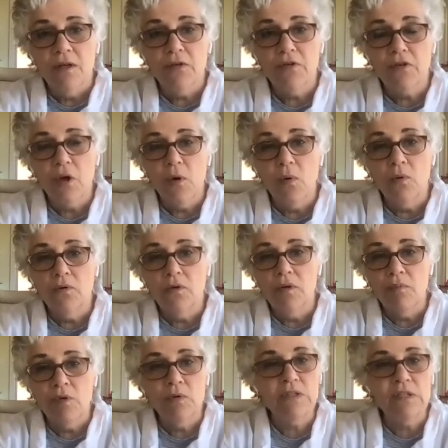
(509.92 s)
So the
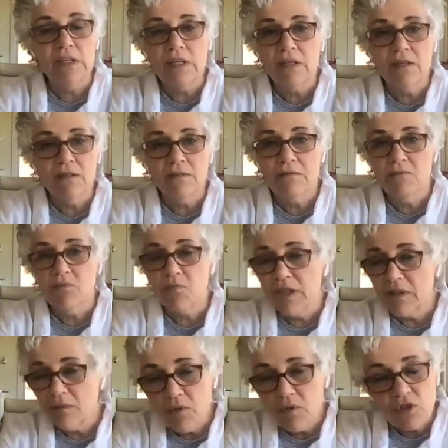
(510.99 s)
music
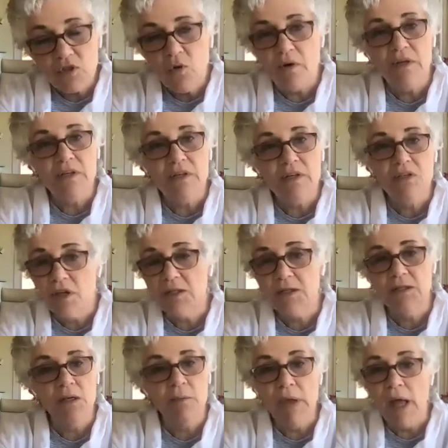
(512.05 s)
written score is
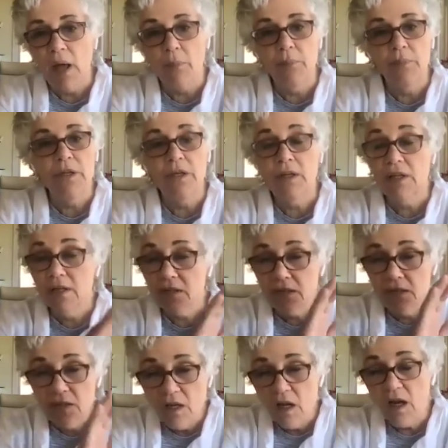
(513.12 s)
just a map. It is
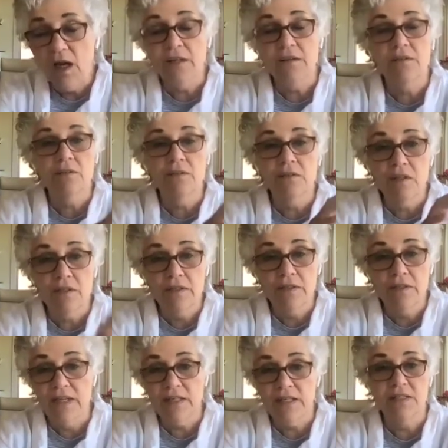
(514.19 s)
not the
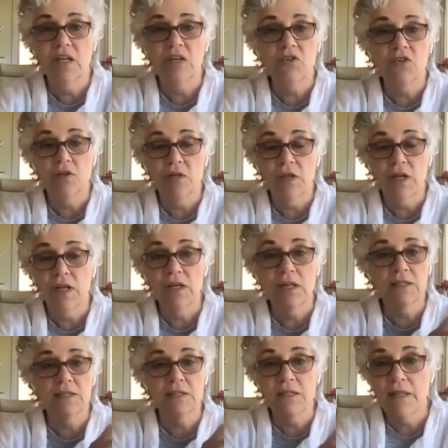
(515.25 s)
destination, and
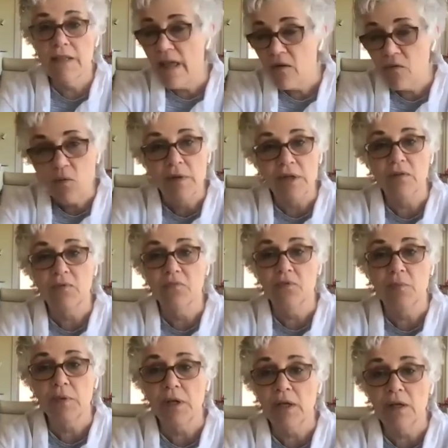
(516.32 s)
it's never been
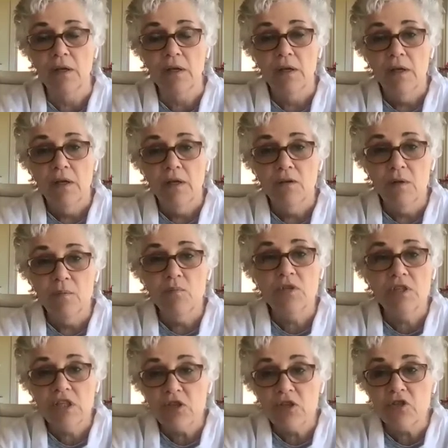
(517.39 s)
for me. The
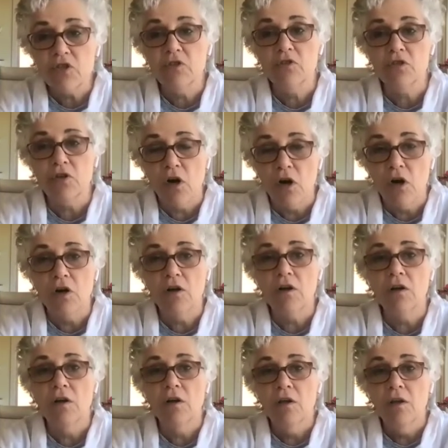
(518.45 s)
musicians
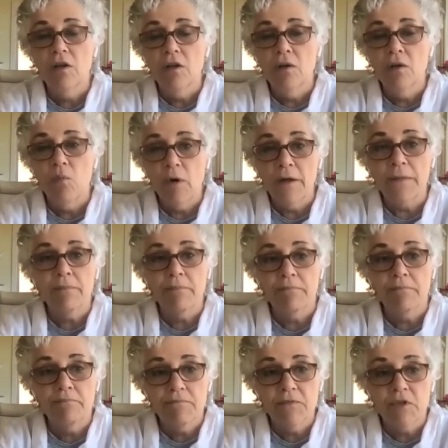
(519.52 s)
are
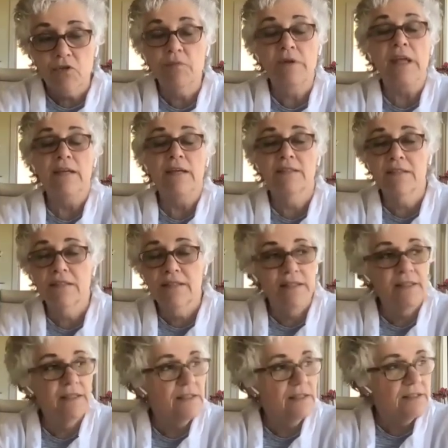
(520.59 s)
what creates
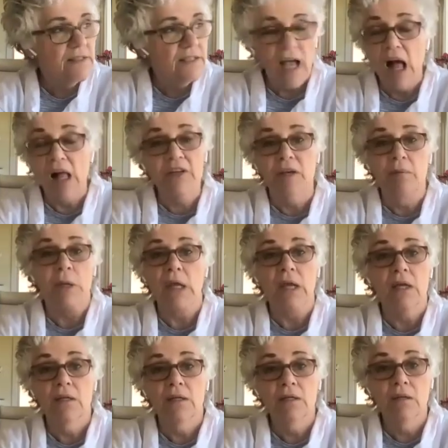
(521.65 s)
the
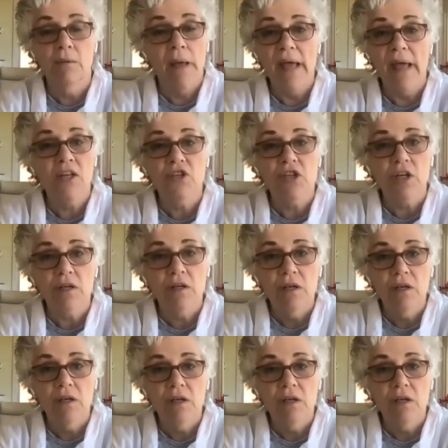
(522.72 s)
alchemy, the magic.